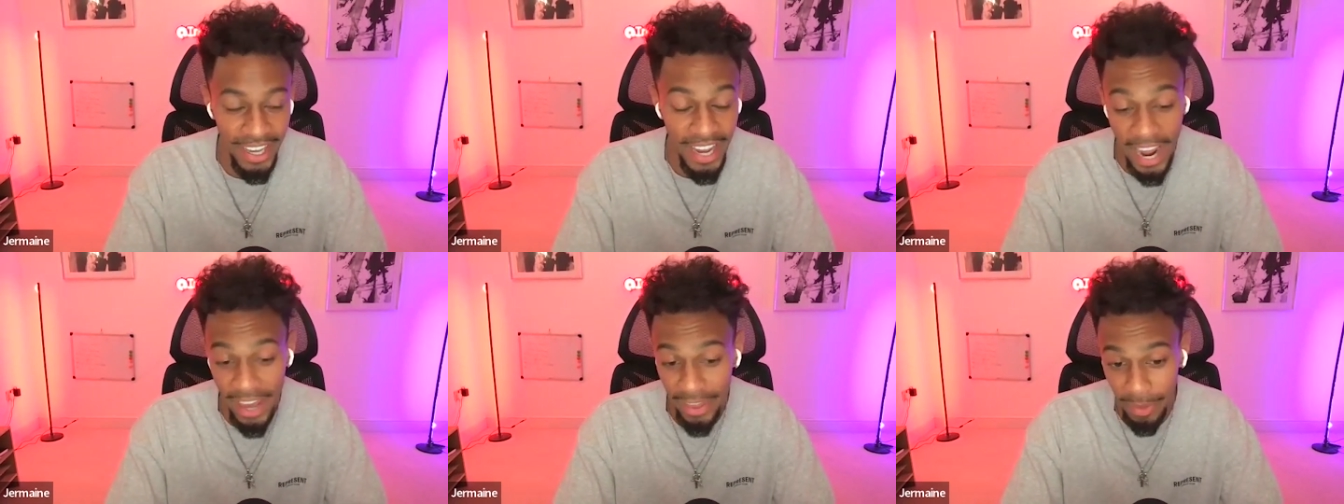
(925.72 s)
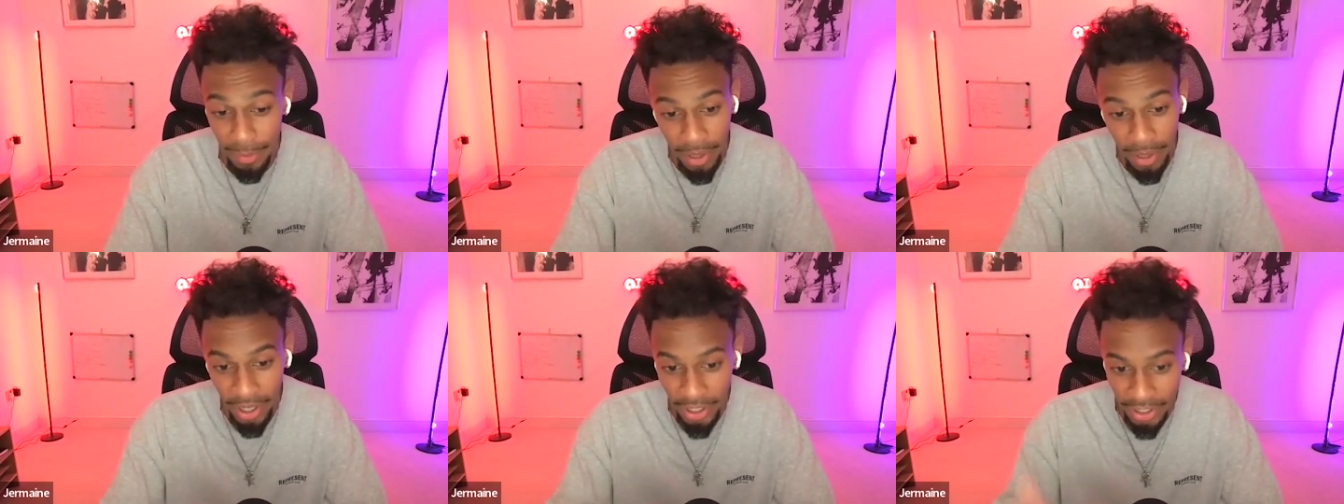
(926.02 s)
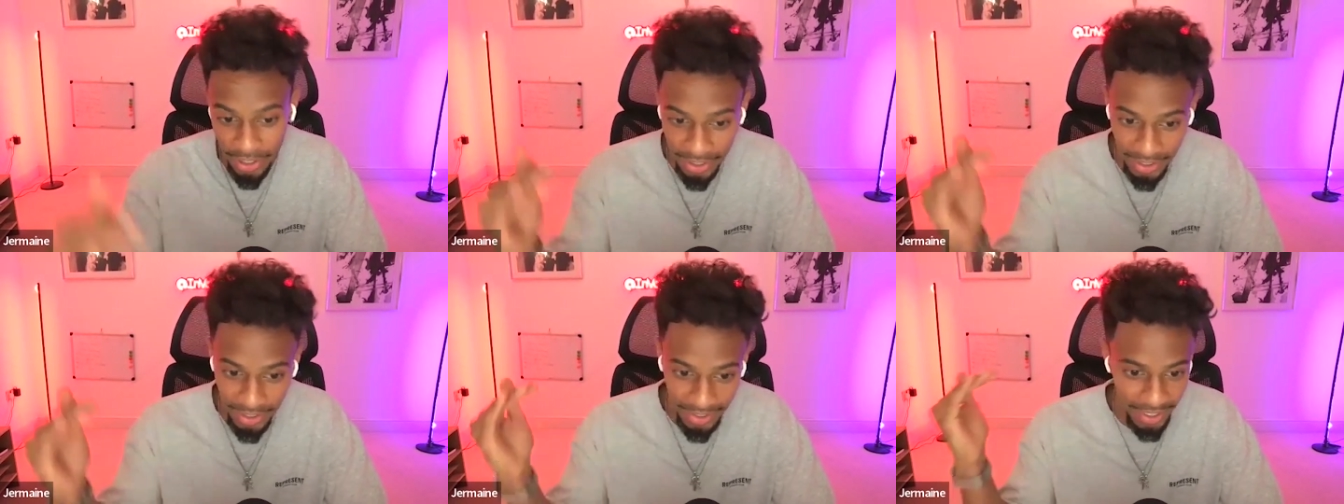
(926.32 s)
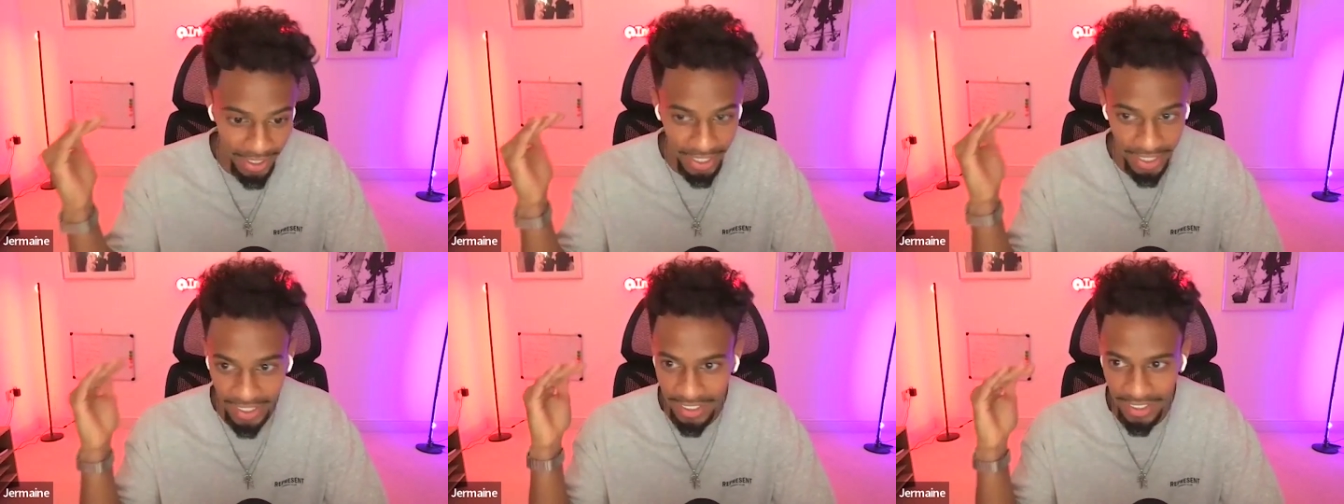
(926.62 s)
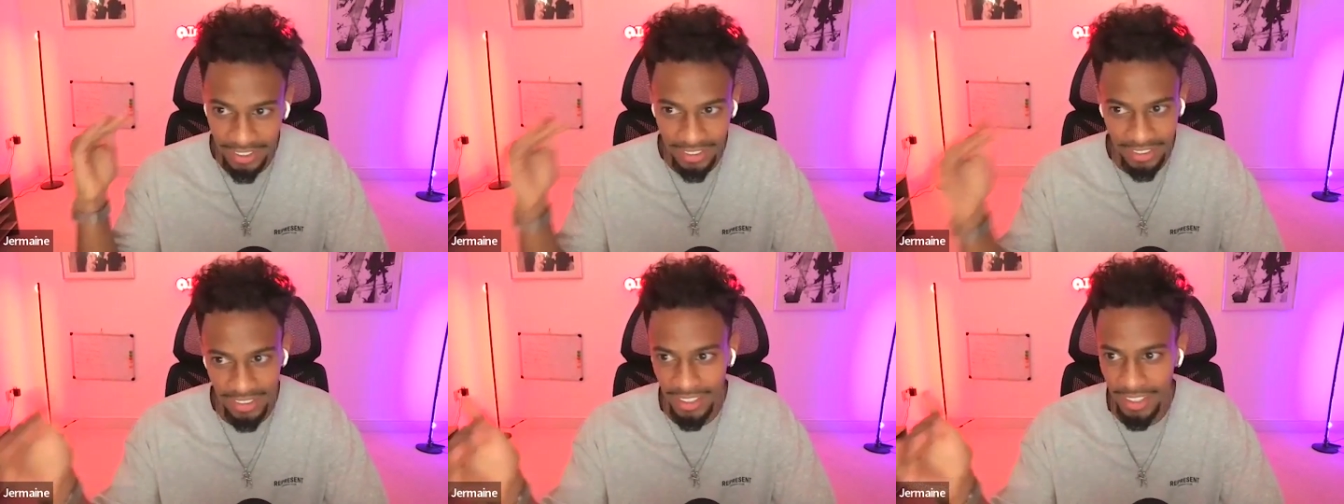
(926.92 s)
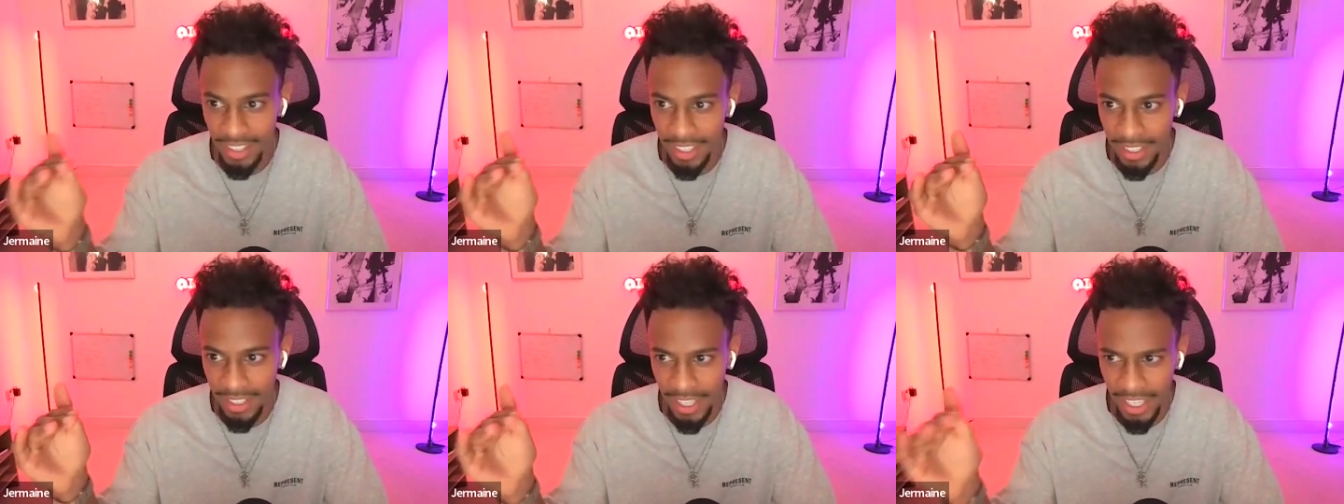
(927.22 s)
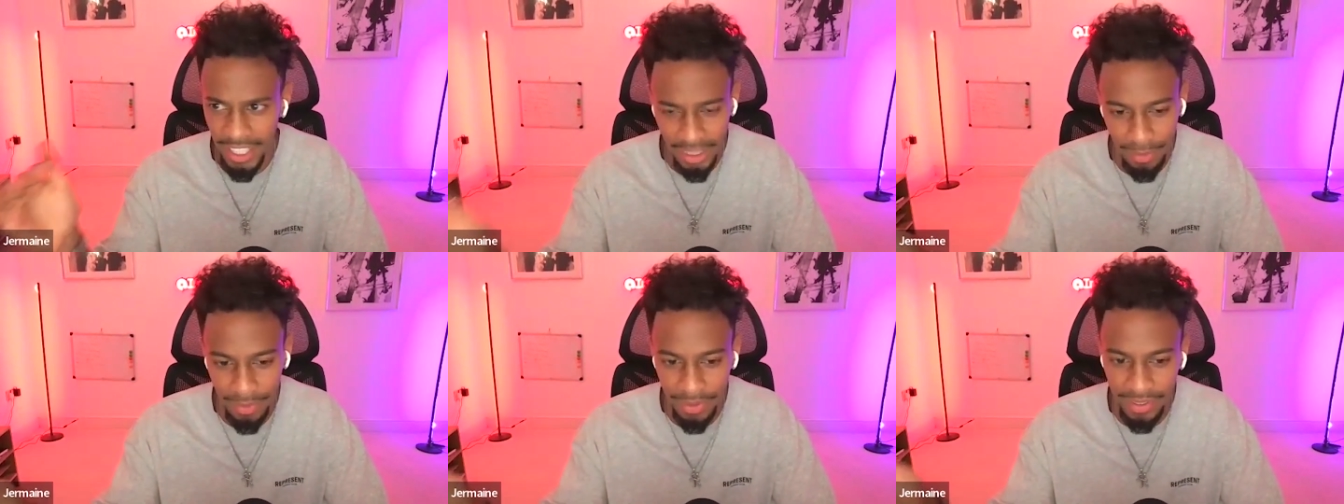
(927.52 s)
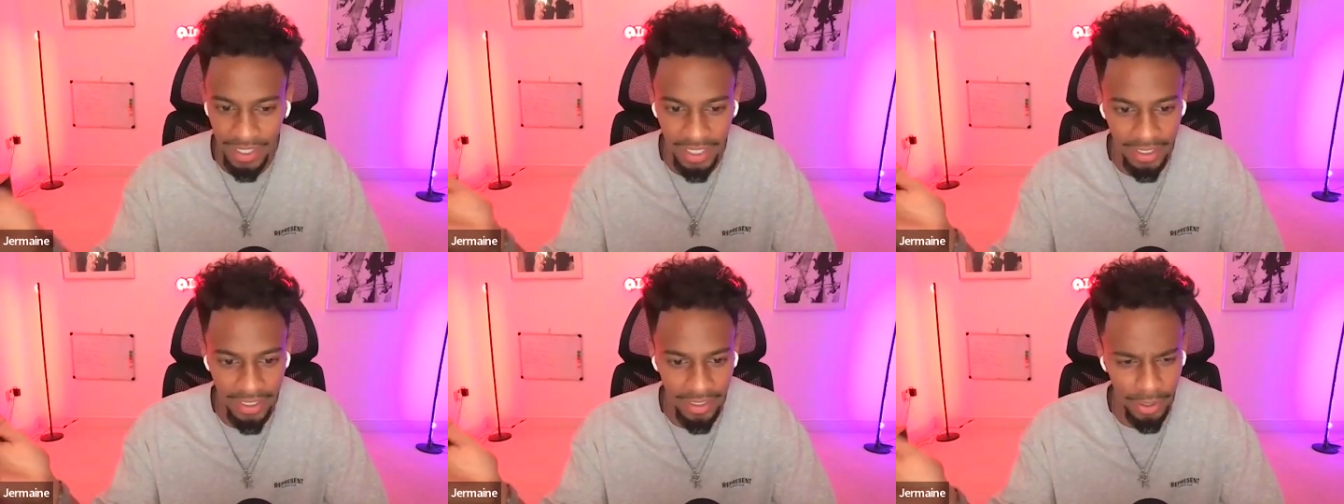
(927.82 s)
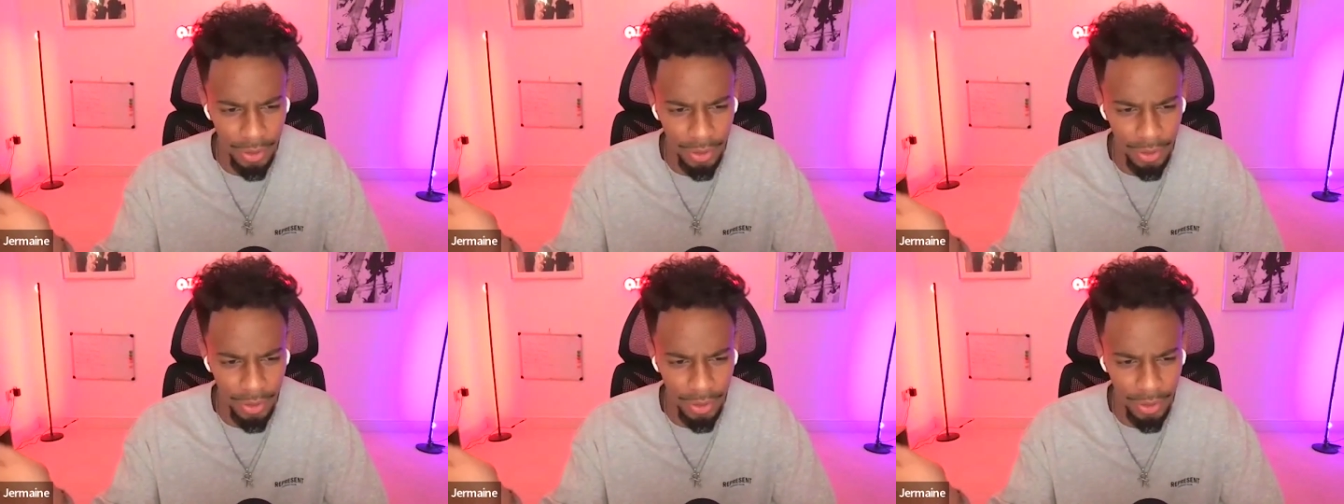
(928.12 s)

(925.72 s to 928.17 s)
and the margins are like 80%.